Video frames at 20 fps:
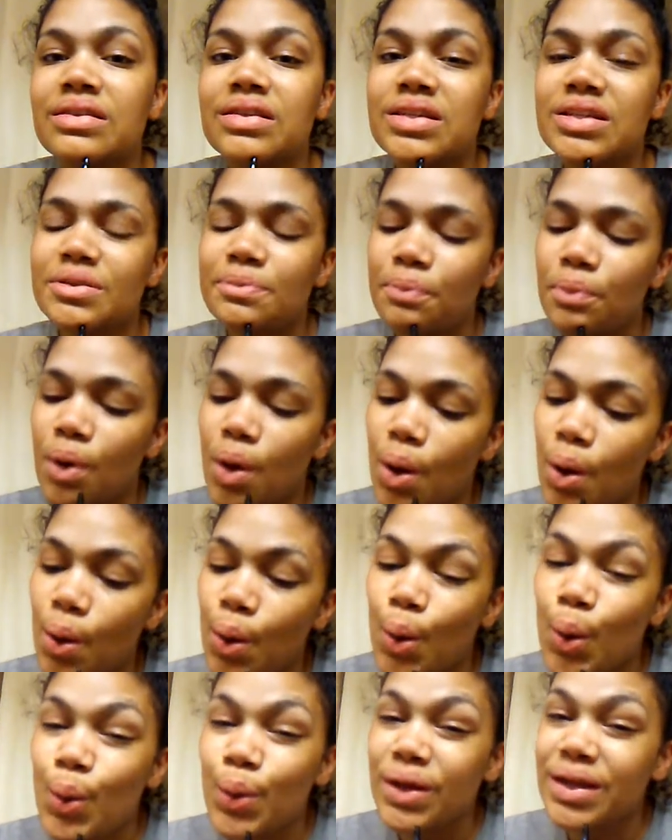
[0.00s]
these
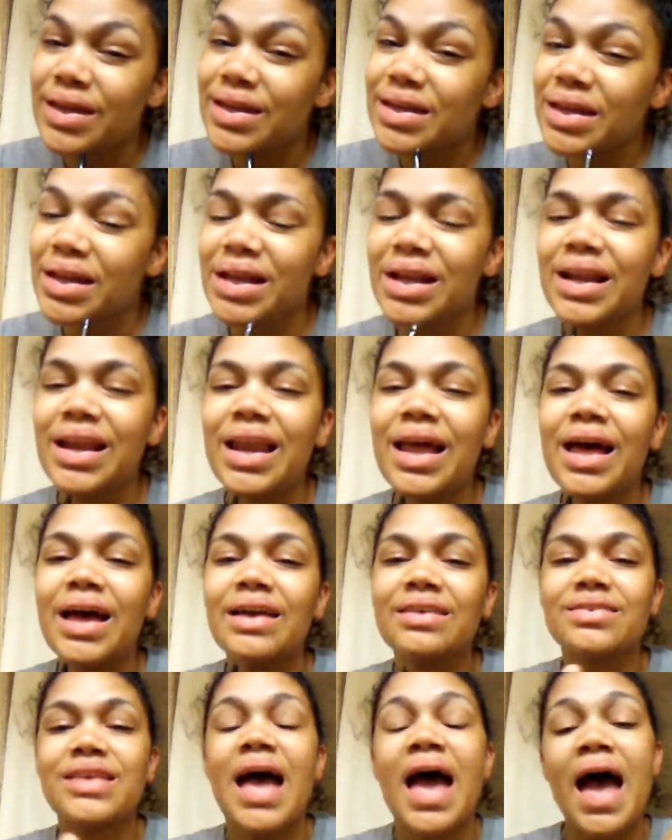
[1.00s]
broken
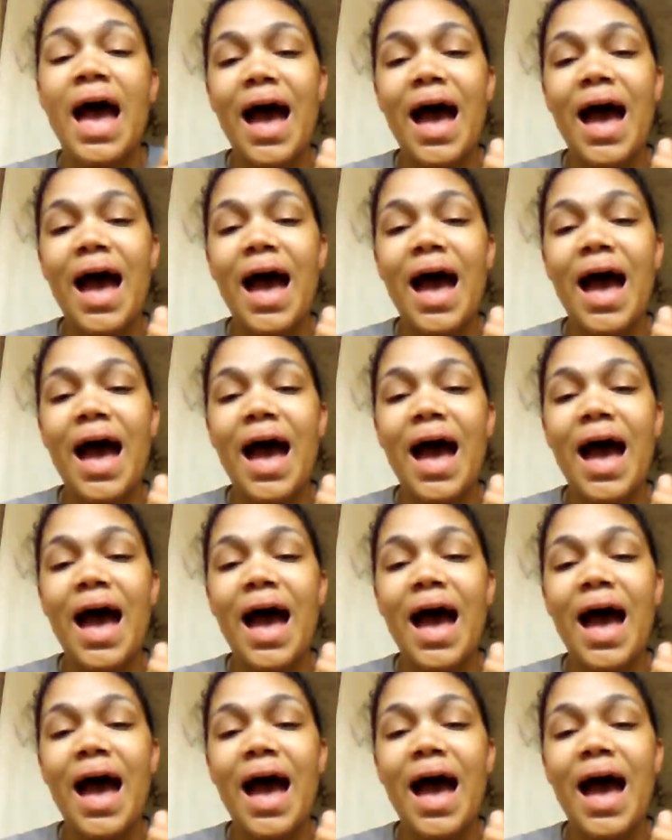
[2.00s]
clocks.